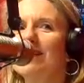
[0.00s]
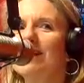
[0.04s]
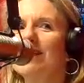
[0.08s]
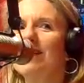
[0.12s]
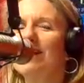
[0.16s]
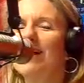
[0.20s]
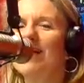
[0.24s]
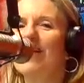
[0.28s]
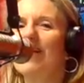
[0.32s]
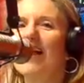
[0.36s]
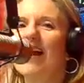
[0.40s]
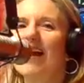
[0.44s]

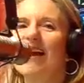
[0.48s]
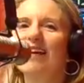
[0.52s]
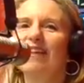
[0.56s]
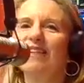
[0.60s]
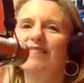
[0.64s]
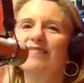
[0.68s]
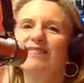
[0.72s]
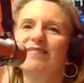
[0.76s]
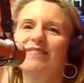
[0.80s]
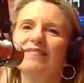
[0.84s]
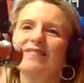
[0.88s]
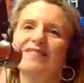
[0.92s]
Okay.
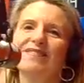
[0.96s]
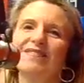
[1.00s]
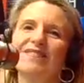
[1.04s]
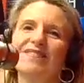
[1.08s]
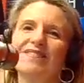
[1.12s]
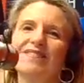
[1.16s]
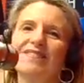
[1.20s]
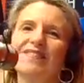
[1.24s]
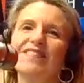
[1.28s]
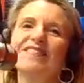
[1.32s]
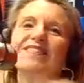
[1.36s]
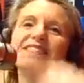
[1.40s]

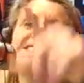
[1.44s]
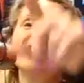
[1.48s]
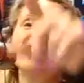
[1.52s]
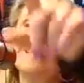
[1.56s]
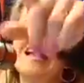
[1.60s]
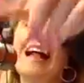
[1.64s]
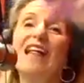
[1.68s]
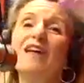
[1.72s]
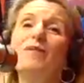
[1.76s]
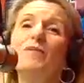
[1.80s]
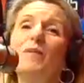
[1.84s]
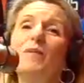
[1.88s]

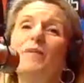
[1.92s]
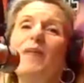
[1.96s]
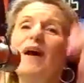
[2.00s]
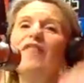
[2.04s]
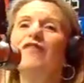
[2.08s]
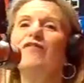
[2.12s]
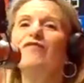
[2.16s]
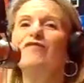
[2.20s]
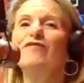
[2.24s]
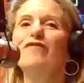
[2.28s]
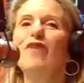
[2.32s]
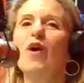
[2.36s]
Tell him about
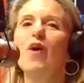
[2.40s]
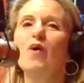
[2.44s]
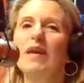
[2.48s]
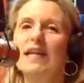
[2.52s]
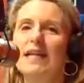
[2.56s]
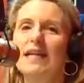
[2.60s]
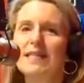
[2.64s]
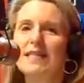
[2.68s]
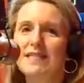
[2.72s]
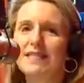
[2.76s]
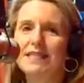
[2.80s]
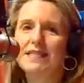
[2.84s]
the
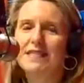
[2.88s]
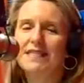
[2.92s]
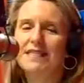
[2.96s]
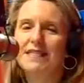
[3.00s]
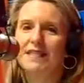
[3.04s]
phone-ins.